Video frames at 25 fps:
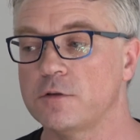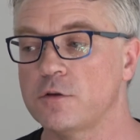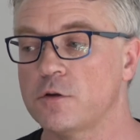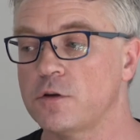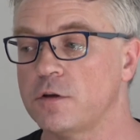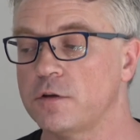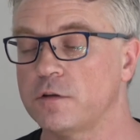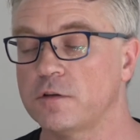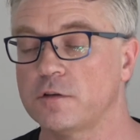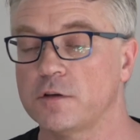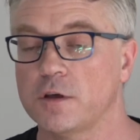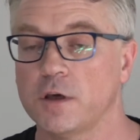
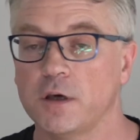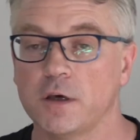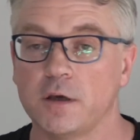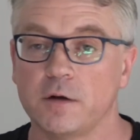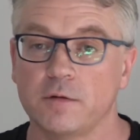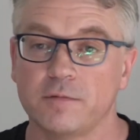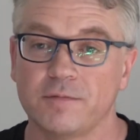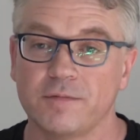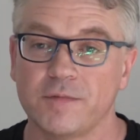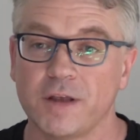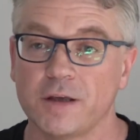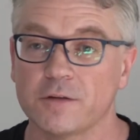she
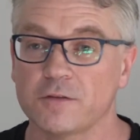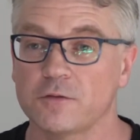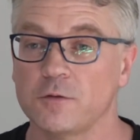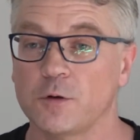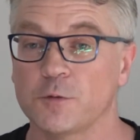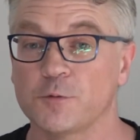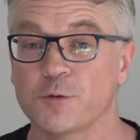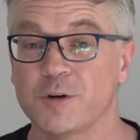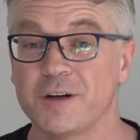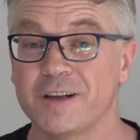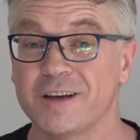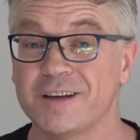said, that's
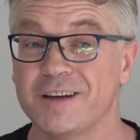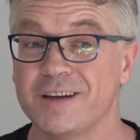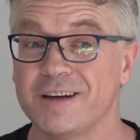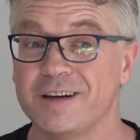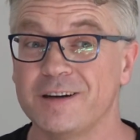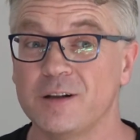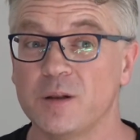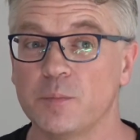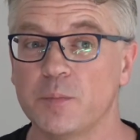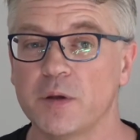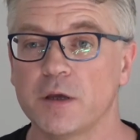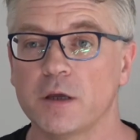not really going to
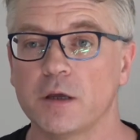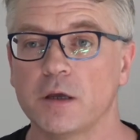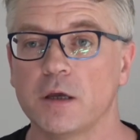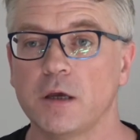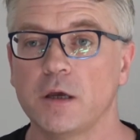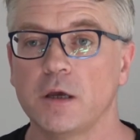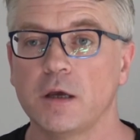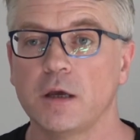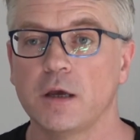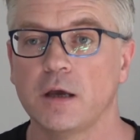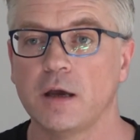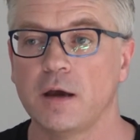help.
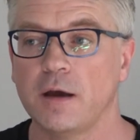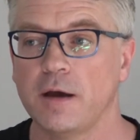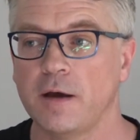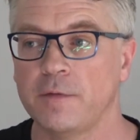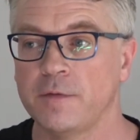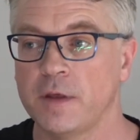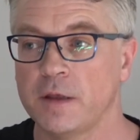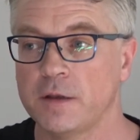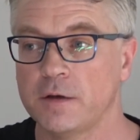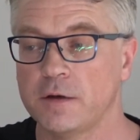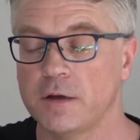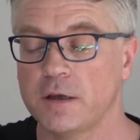
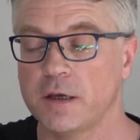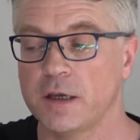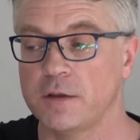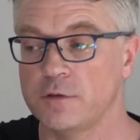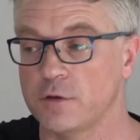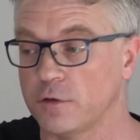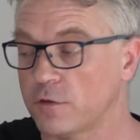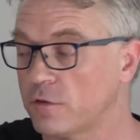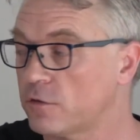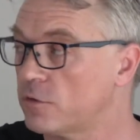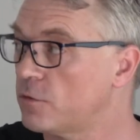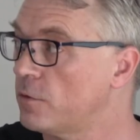And then
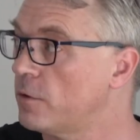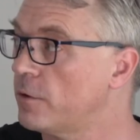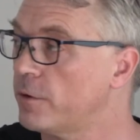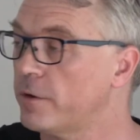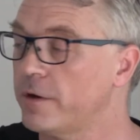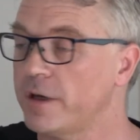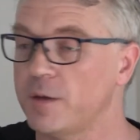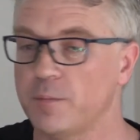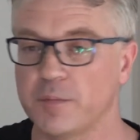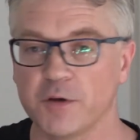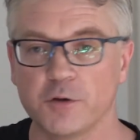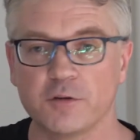in this
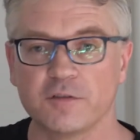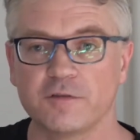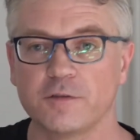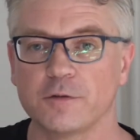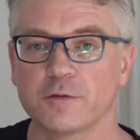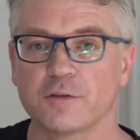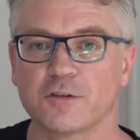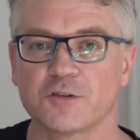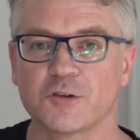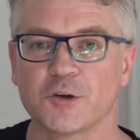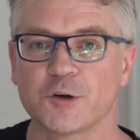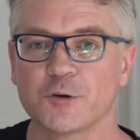story,
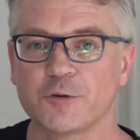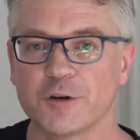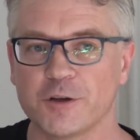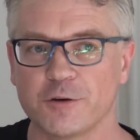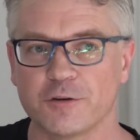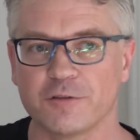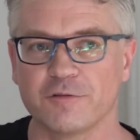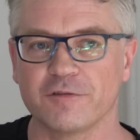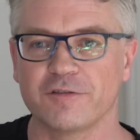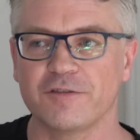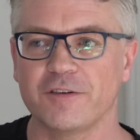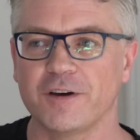beautiful story,
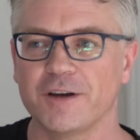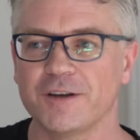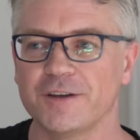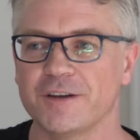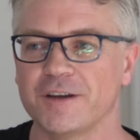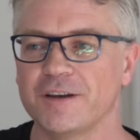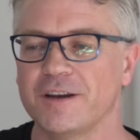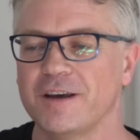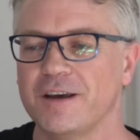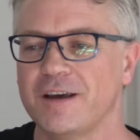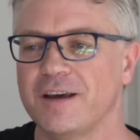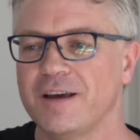you can find
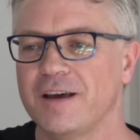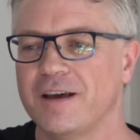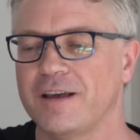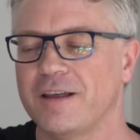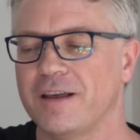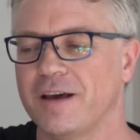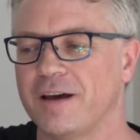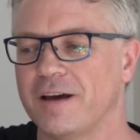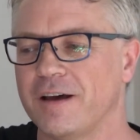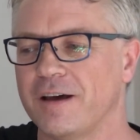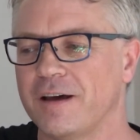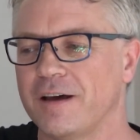it,
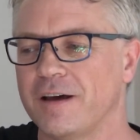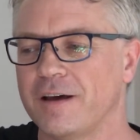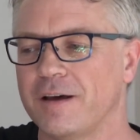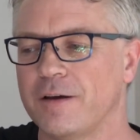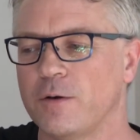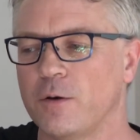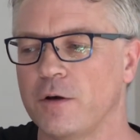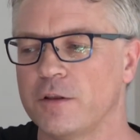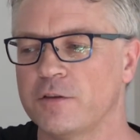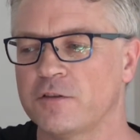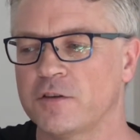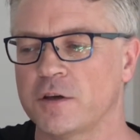
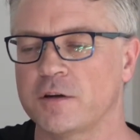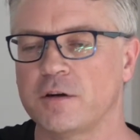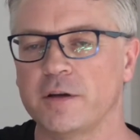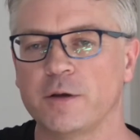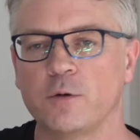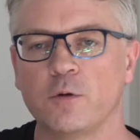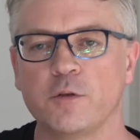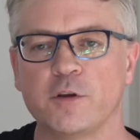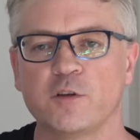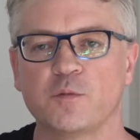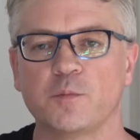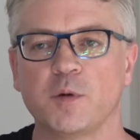
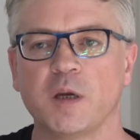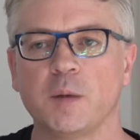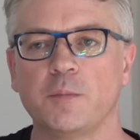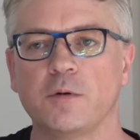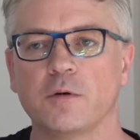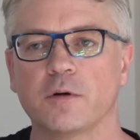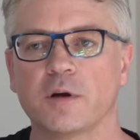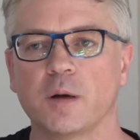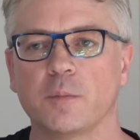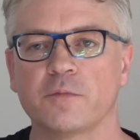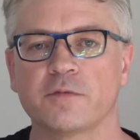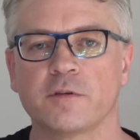suddenly all these
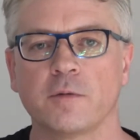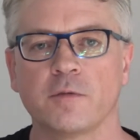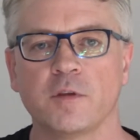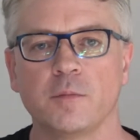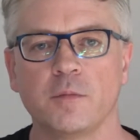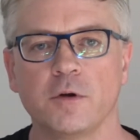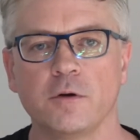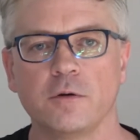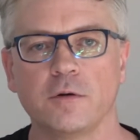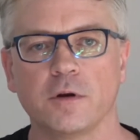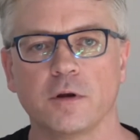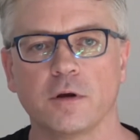people come from the
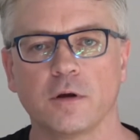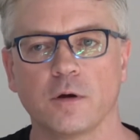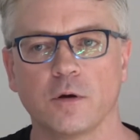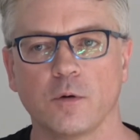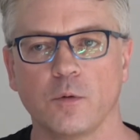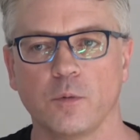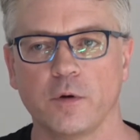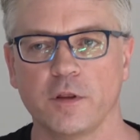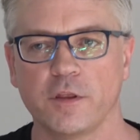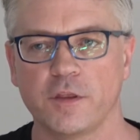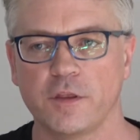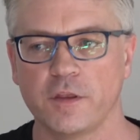moon
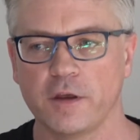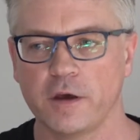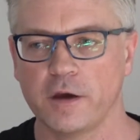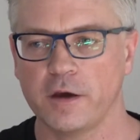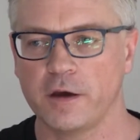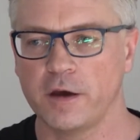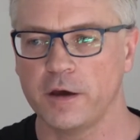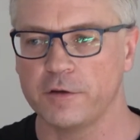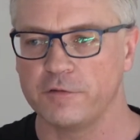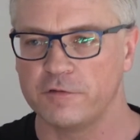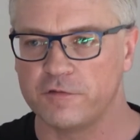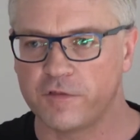with
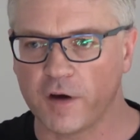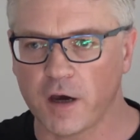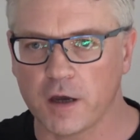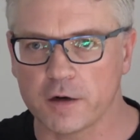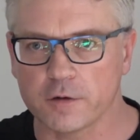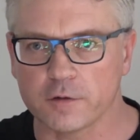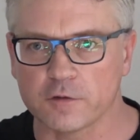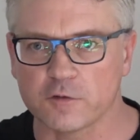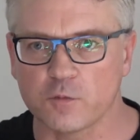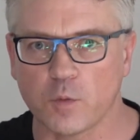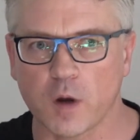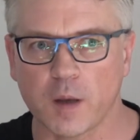their
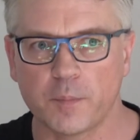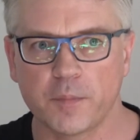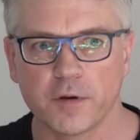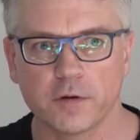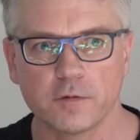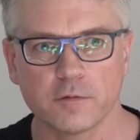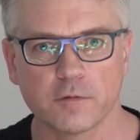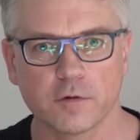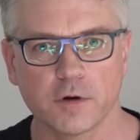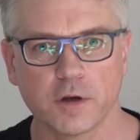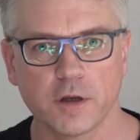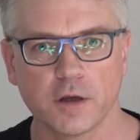advanced
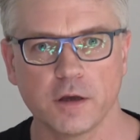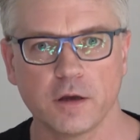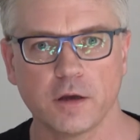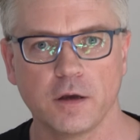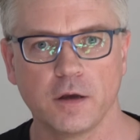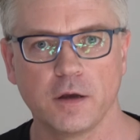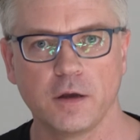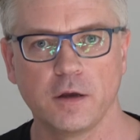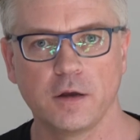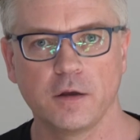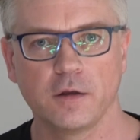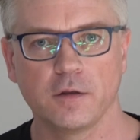weaponry,
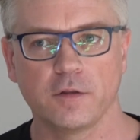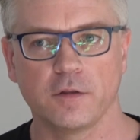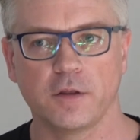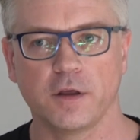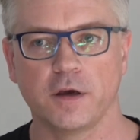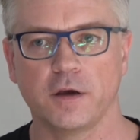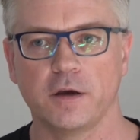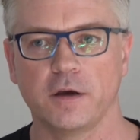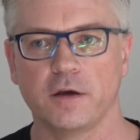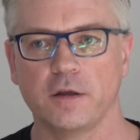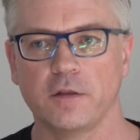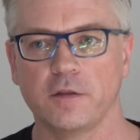
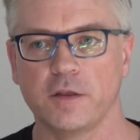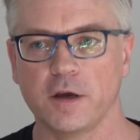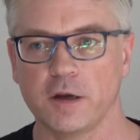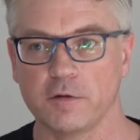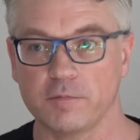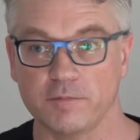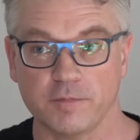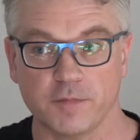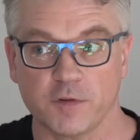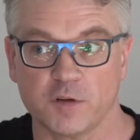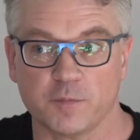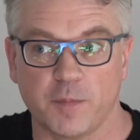
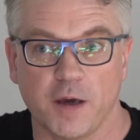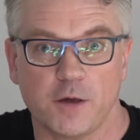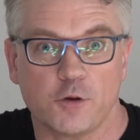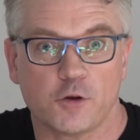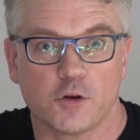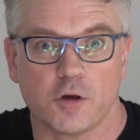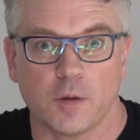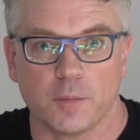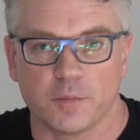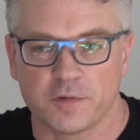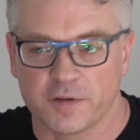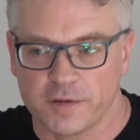their
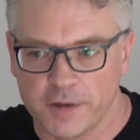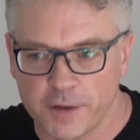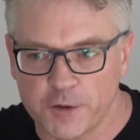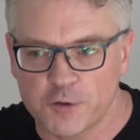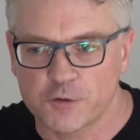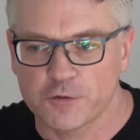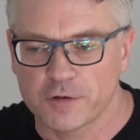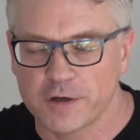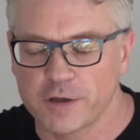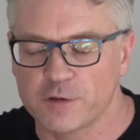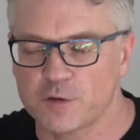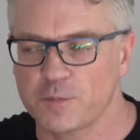spaceships,
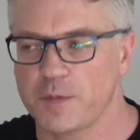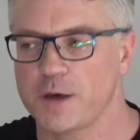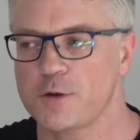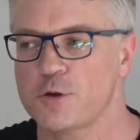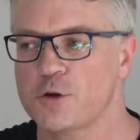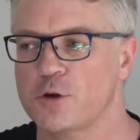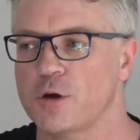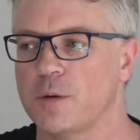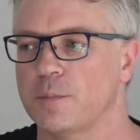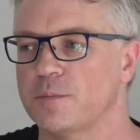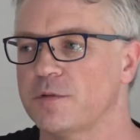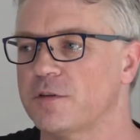literally
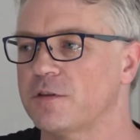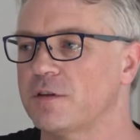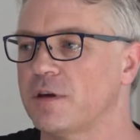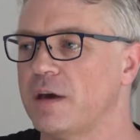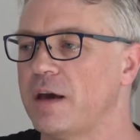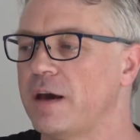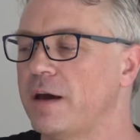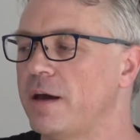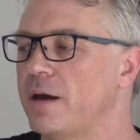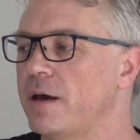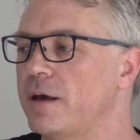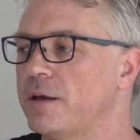
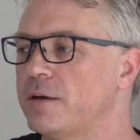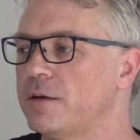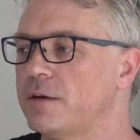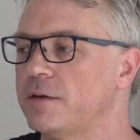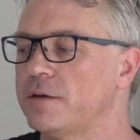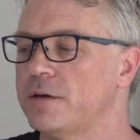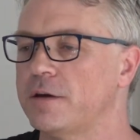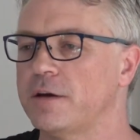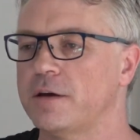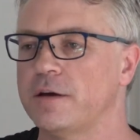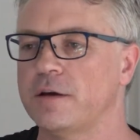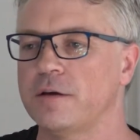spaceships.
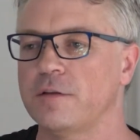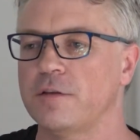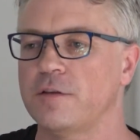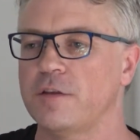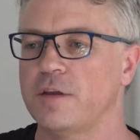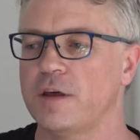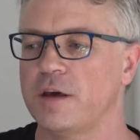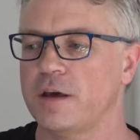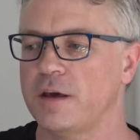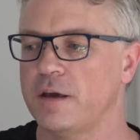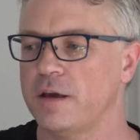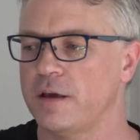And
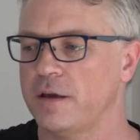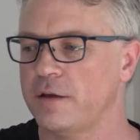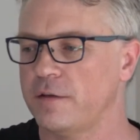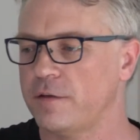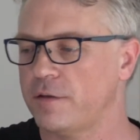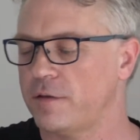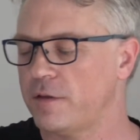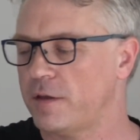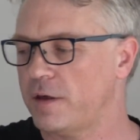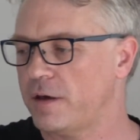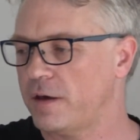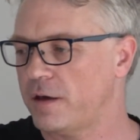
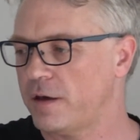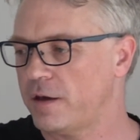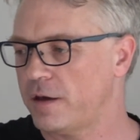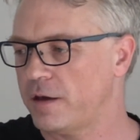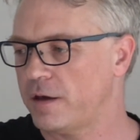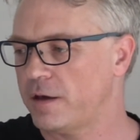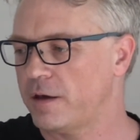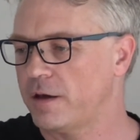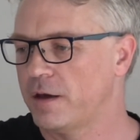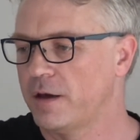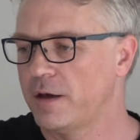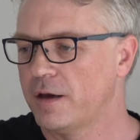
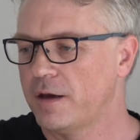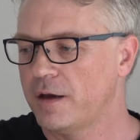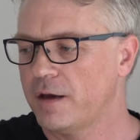they